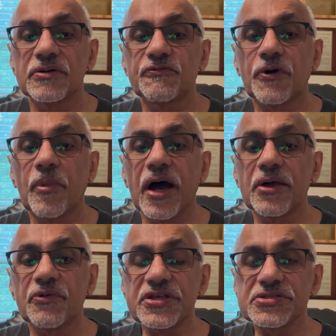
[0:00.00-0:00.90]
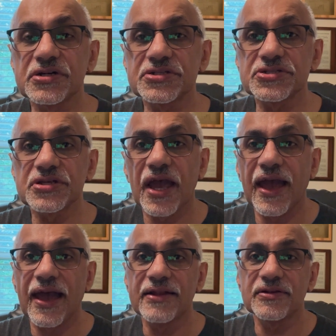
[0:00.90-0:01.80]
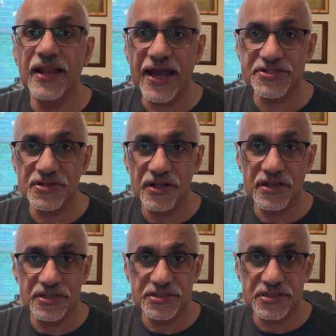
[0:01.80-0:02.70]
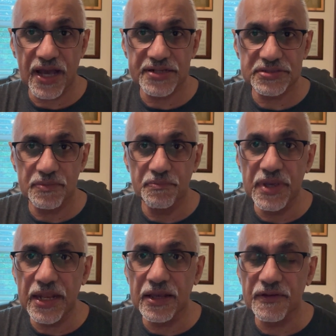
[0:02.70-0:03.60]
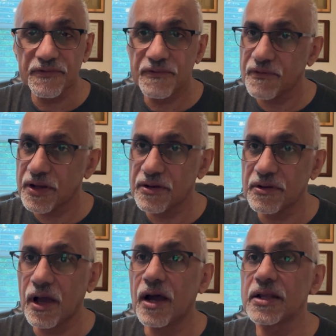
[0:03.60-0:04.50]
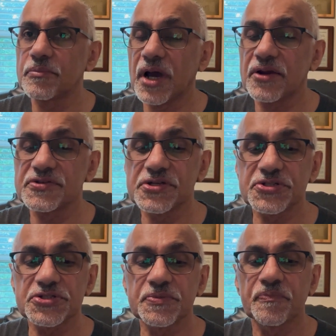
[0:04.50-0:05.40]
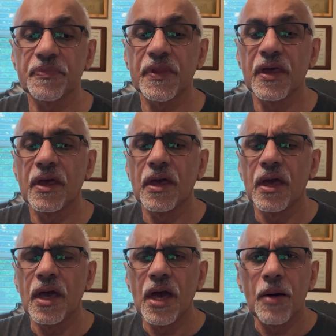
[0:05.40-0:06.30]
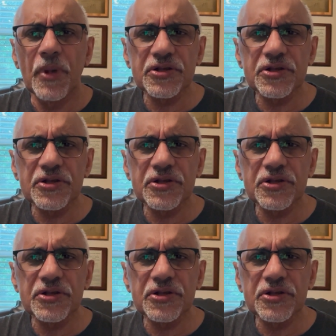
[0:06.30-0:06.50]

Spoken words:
for my research and national and international meetings regarding my research. My